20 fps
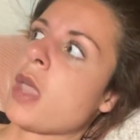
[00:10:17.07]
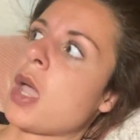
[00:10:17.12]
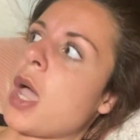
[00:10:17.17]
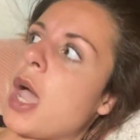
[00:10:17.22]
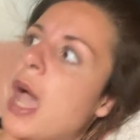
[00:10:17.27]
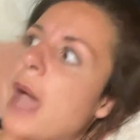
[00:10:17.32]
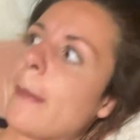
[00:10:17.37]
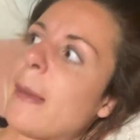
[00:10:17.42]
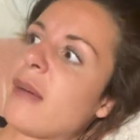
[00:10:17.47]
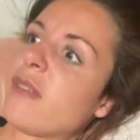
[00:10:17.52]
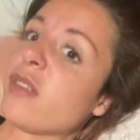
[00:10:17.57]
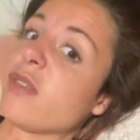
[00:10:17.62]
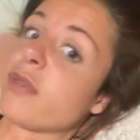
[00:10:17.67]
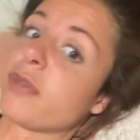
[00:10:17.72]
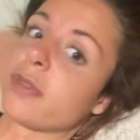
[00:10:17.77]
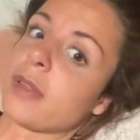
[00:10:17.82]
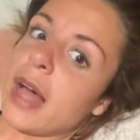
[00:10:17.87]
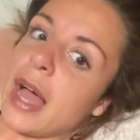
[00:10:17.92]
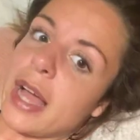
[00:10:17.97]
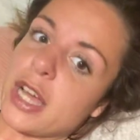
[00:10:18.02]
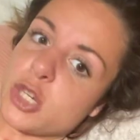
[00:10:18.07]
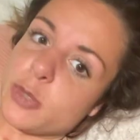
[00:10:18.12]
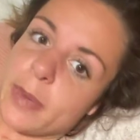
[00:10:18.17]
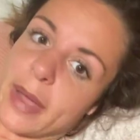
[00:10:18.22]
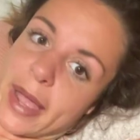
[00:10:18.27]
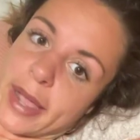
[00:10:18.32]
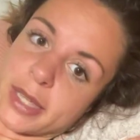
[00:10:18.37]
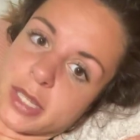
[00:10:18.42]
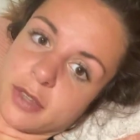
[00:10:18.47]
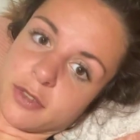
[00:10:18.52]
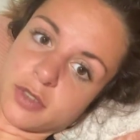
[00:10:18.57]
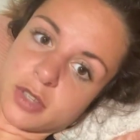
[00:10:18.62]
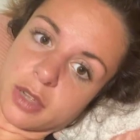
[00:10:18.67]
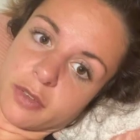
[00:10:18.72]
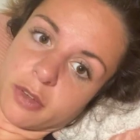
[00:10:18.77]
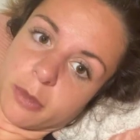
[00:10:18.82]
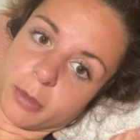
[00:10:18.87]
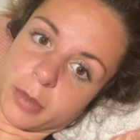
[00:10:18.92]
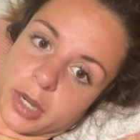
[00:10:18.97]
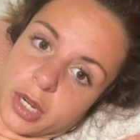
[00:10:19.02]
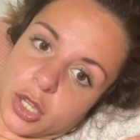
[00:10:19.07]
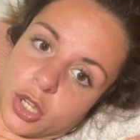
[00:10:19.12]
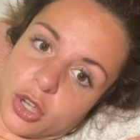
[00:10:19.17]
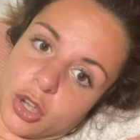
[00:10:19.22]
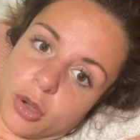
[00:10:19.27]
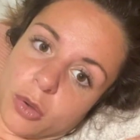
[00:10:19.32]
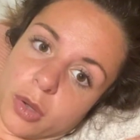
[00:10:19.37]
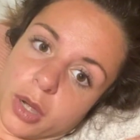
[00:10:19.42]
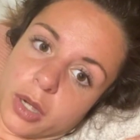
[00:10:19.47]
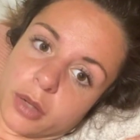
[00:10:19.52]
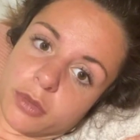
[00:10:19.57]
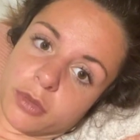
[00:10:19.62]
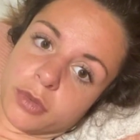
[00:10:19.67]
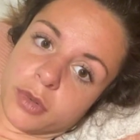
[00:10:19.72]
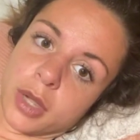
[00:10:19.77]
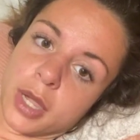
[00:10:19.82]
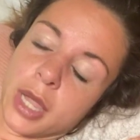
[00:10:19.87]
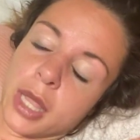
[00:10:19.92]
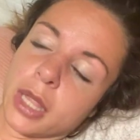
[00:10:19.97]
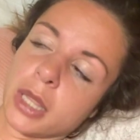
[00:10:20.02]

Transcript: I'm having flashbacks of stuff I'm letting go of.